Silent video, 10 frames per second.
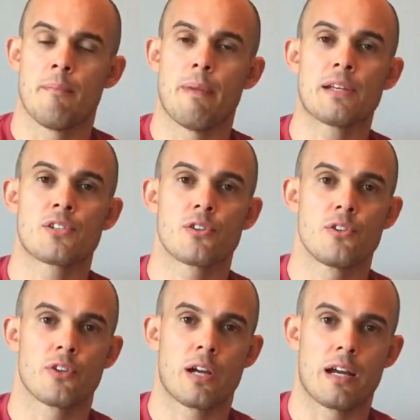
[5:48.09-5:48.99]
Make sure
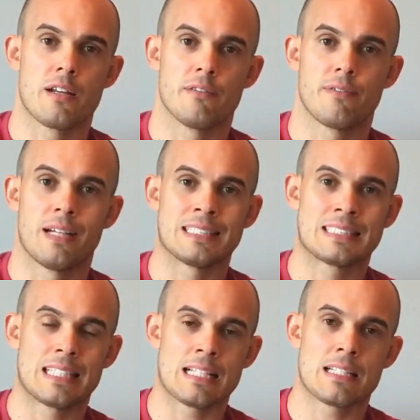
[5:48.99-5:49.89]
you're kind of
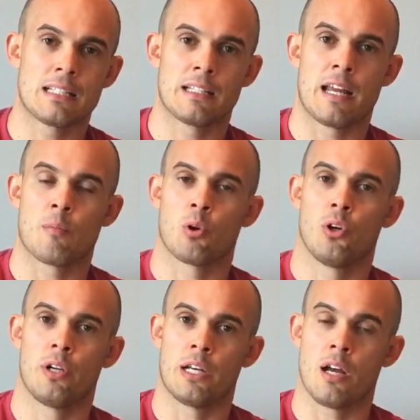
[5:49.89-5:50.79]
assessing the
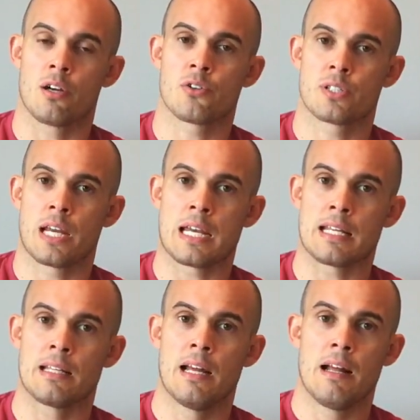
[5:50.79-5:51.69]
neighborhood and understanding